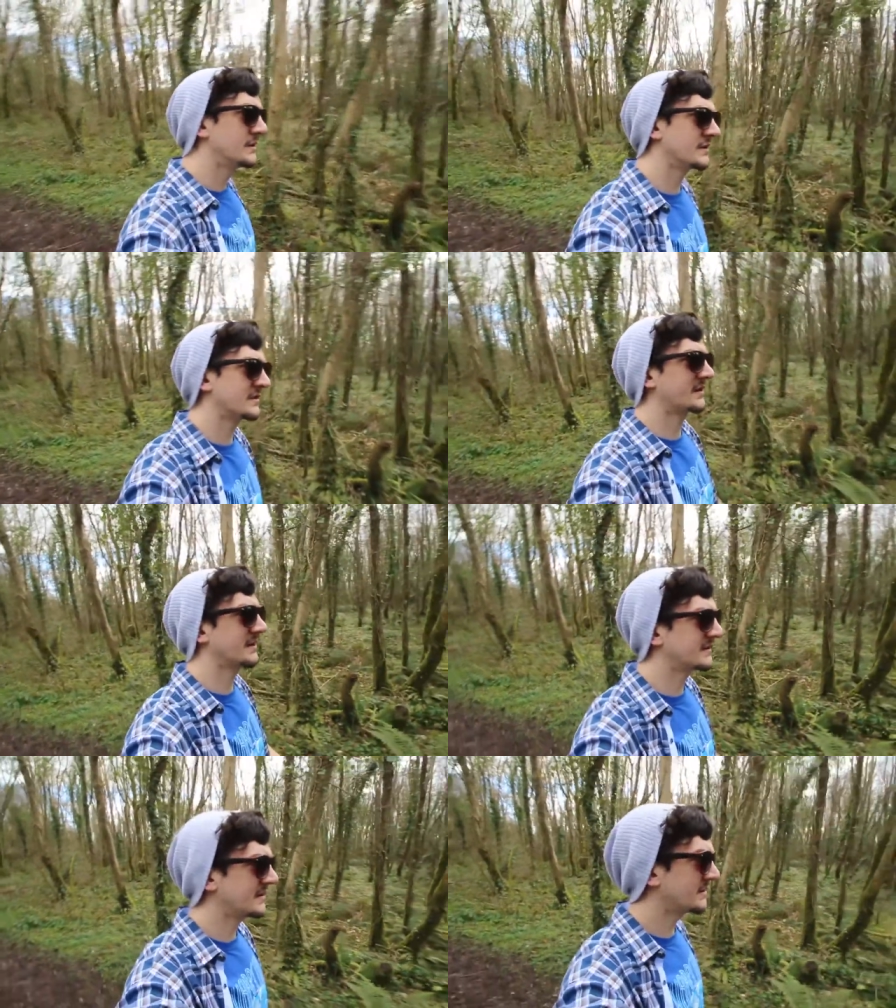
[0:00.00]
Just
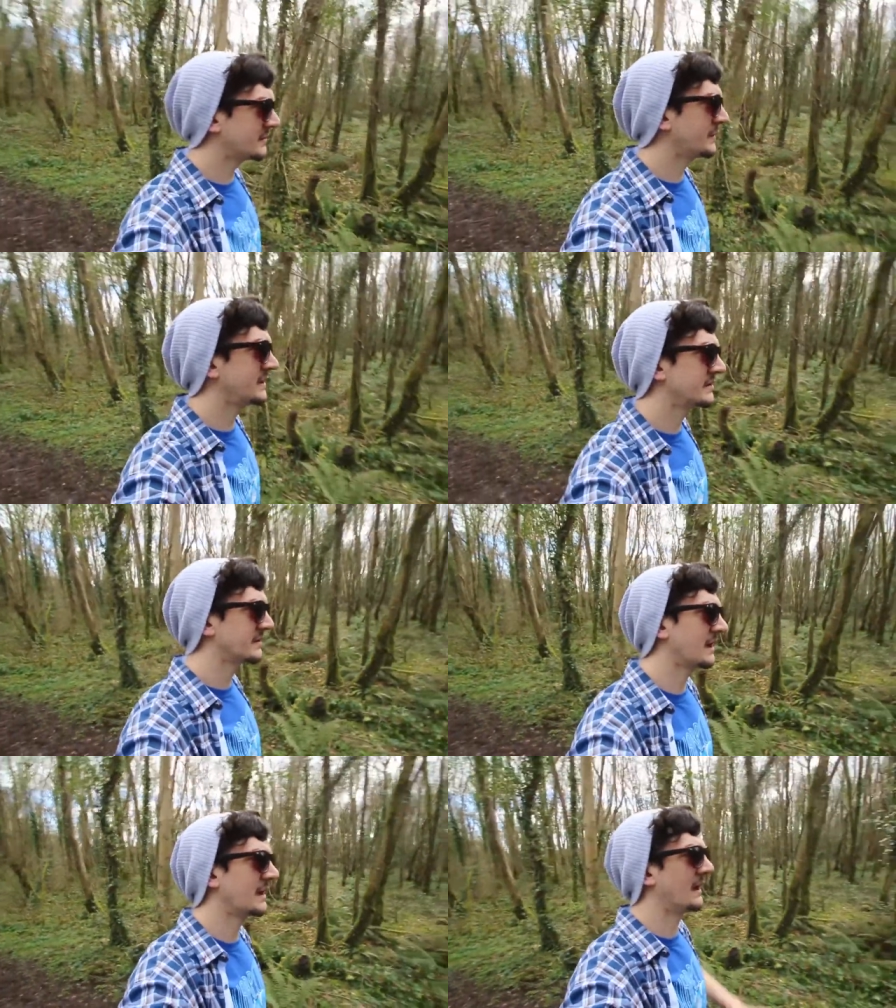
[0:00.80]
like send a tweet
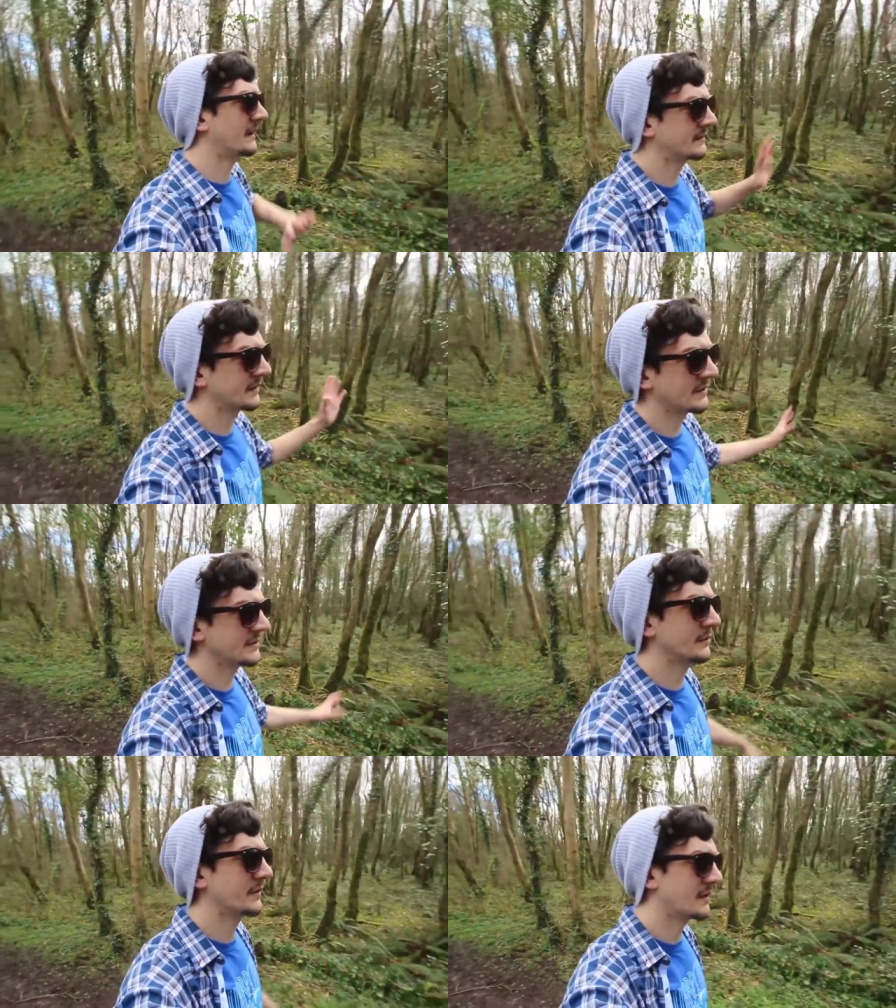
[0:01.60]
at
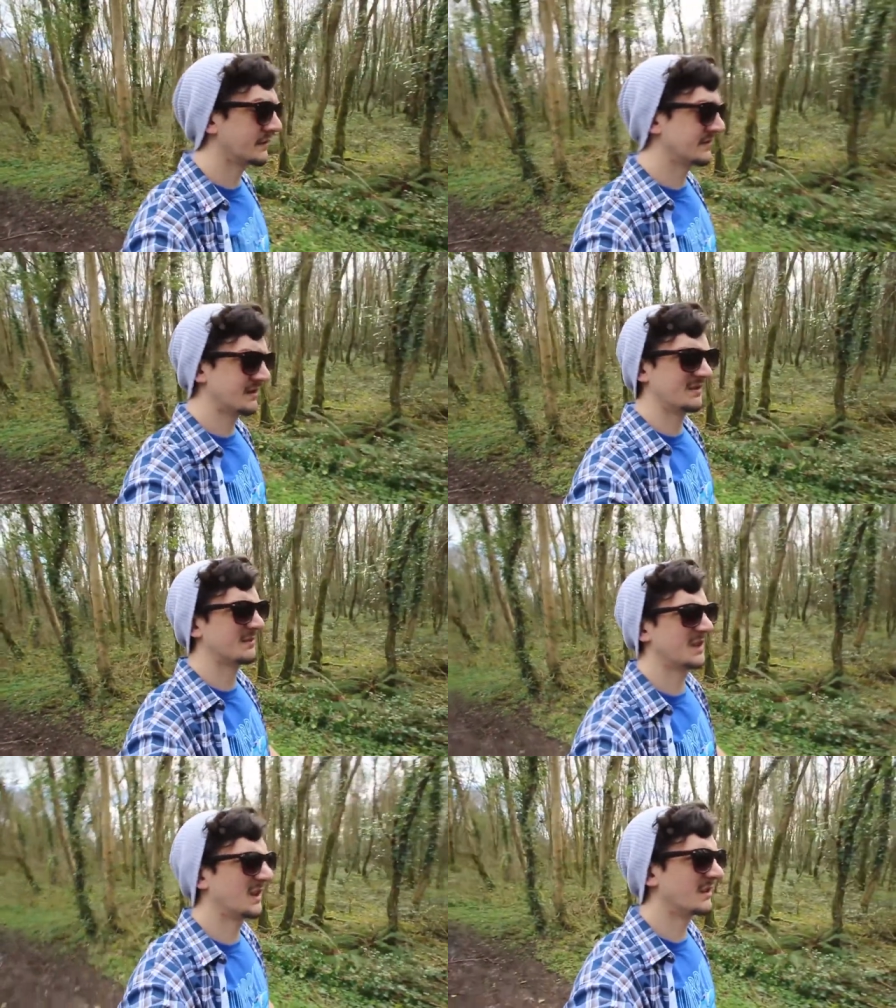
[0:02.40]
Kaizoku-kun saying
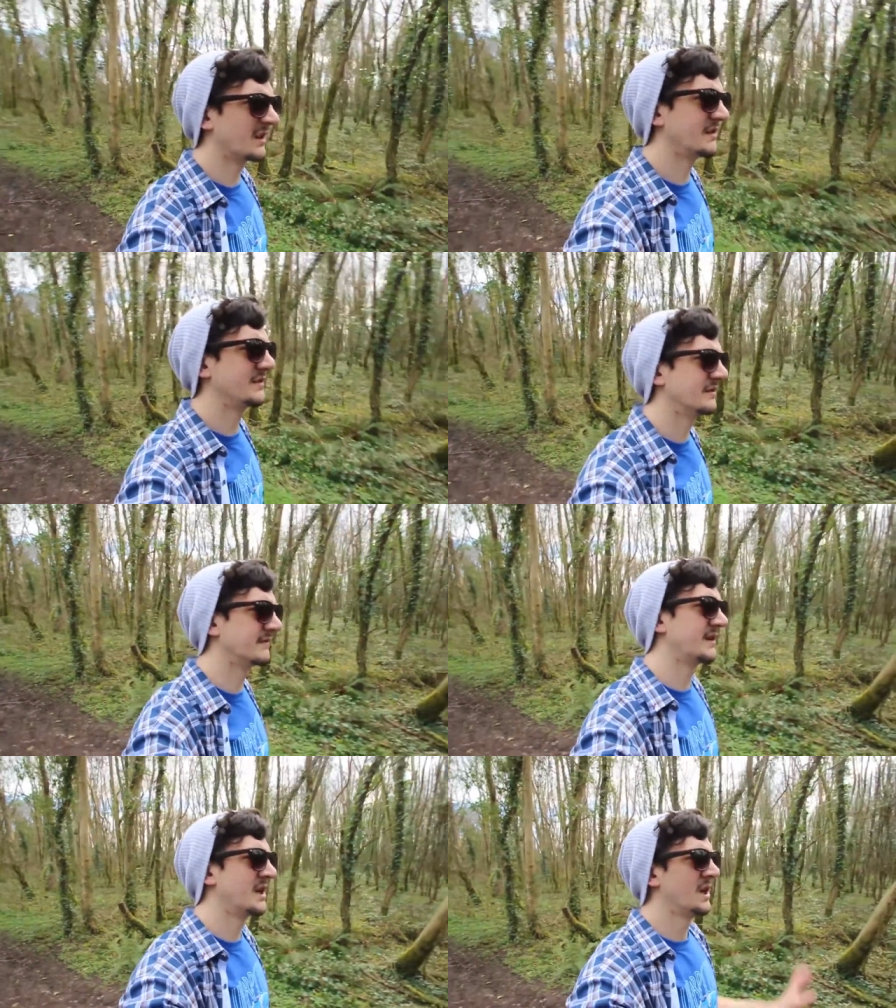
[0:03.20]
something along the lines
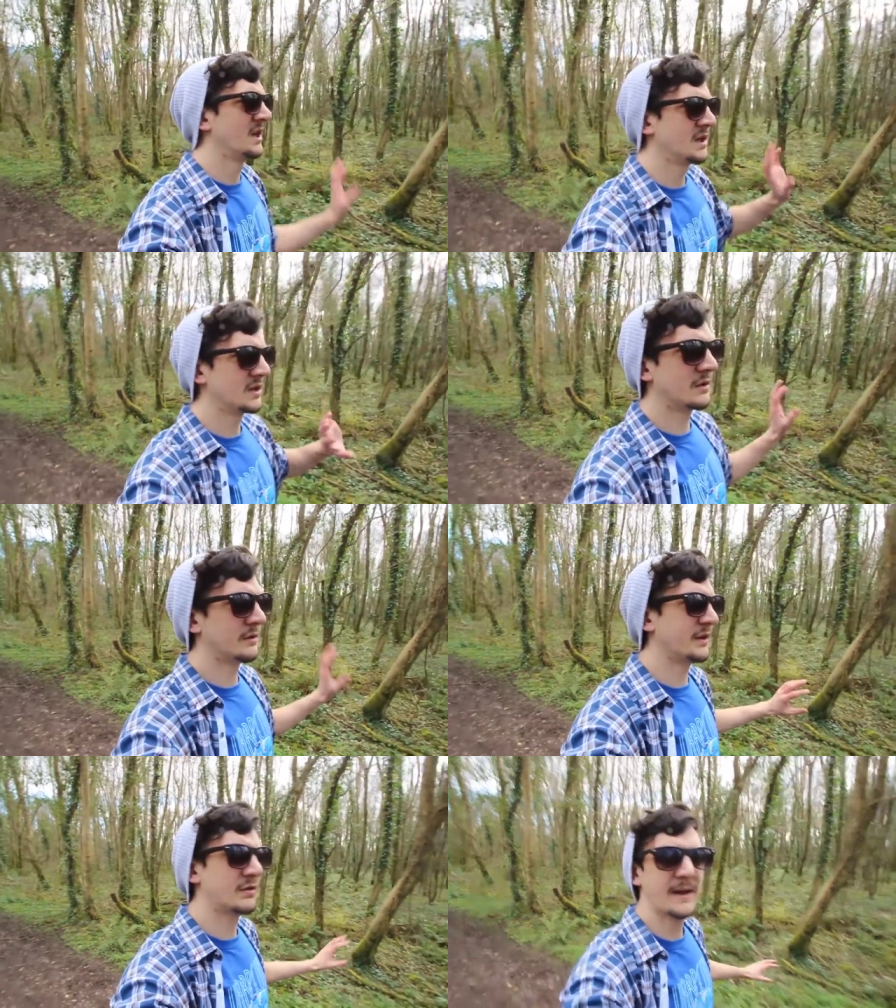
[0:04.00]
of, y'all
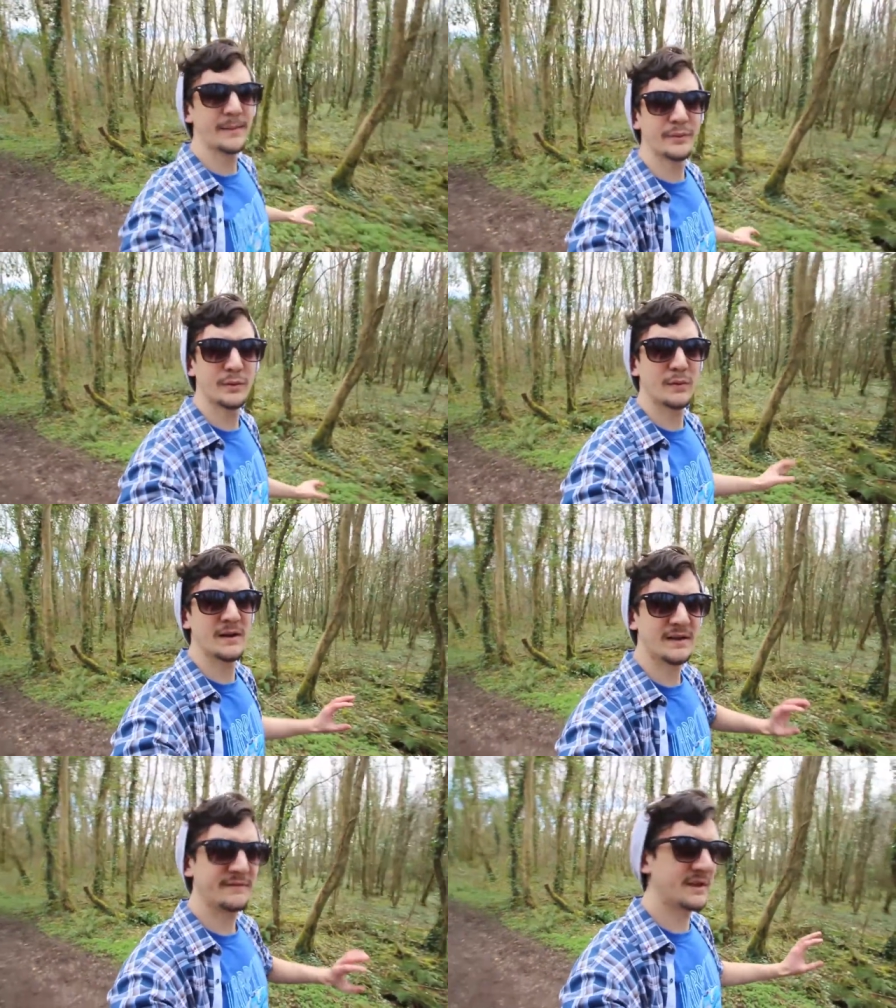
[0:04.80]
be crap, where
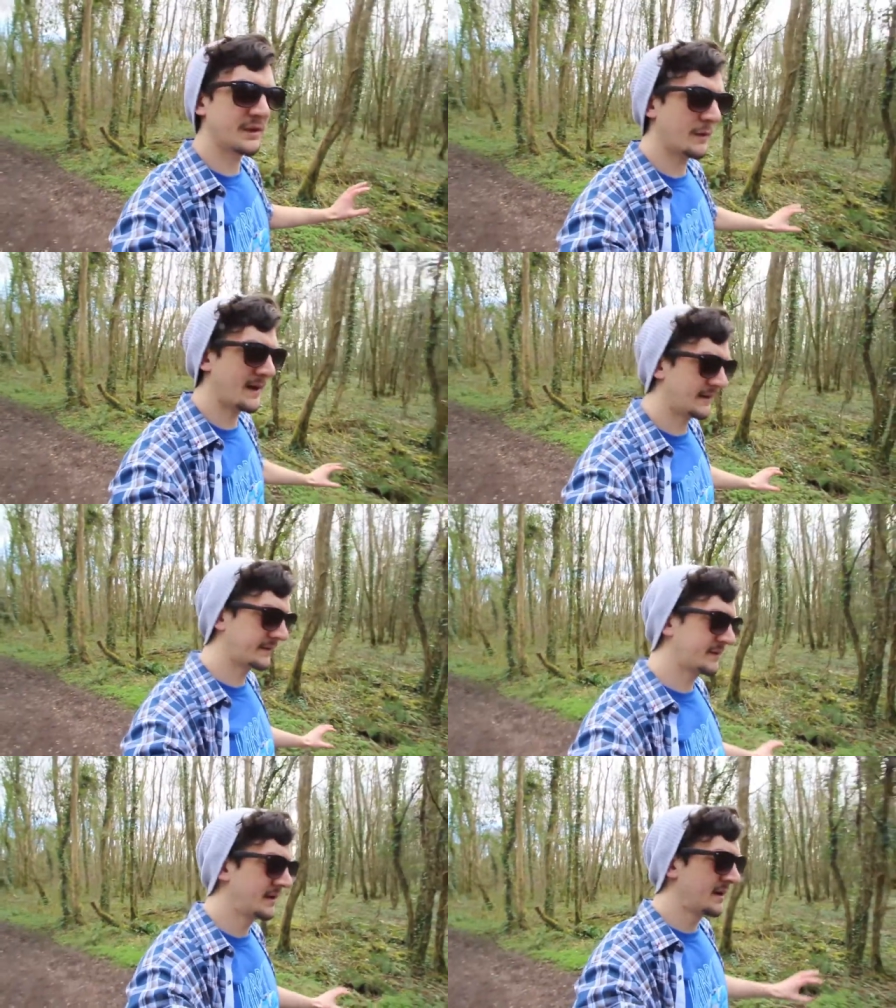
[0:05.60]
that video
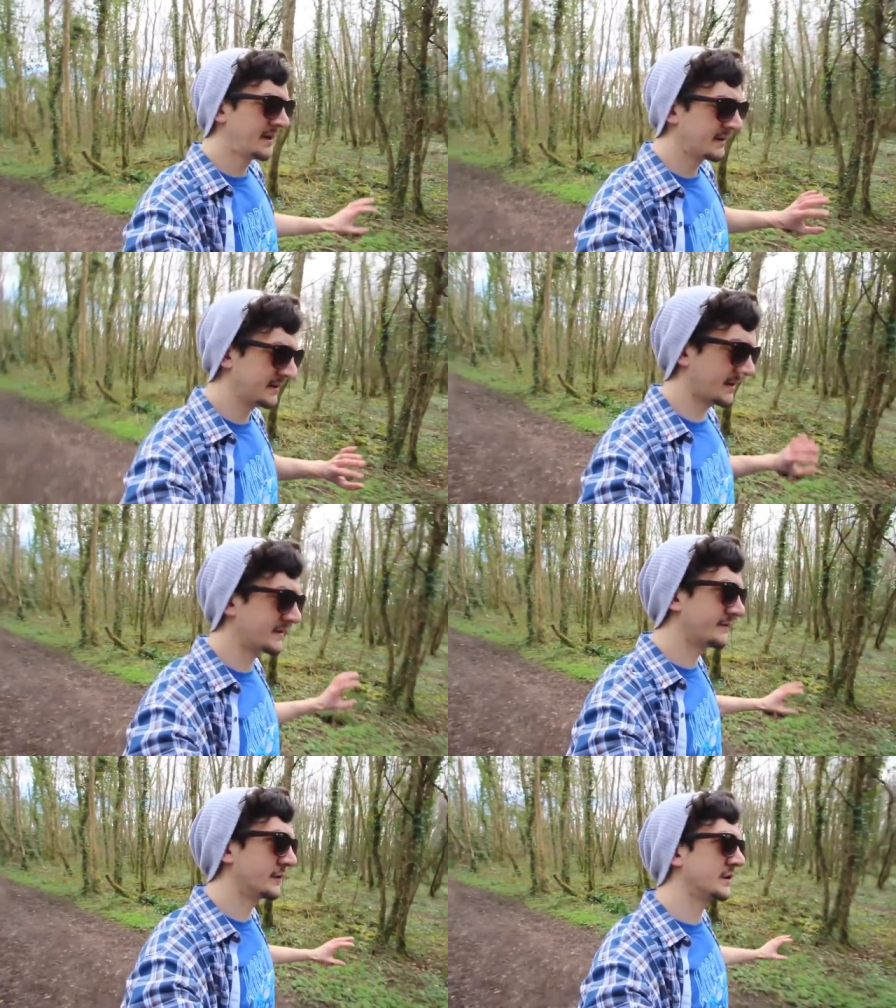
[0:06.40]
at? Get
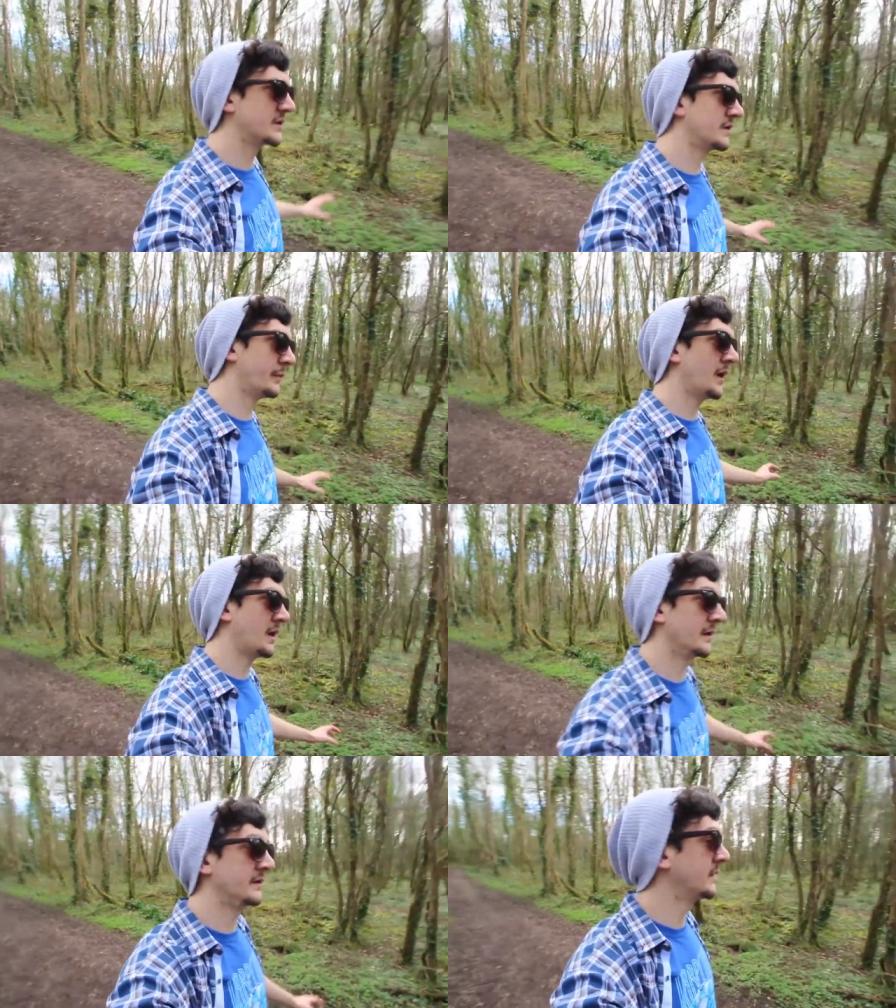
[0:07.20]
the footage to
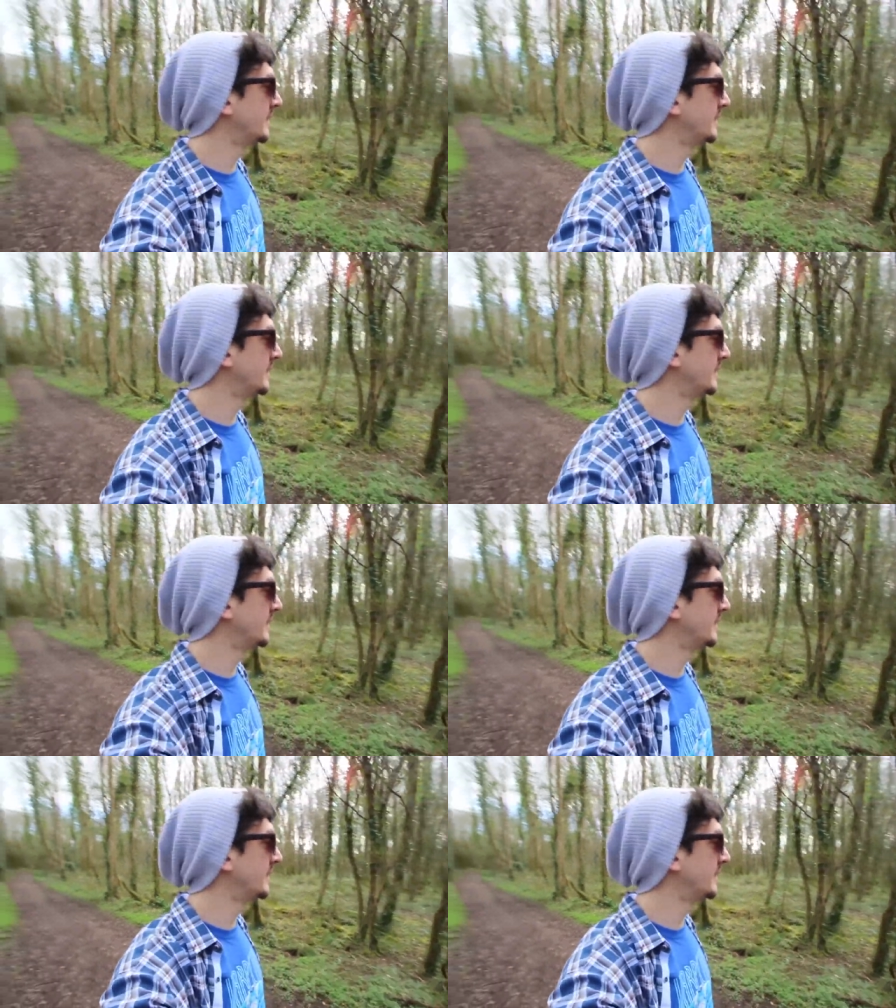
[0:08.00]
pod.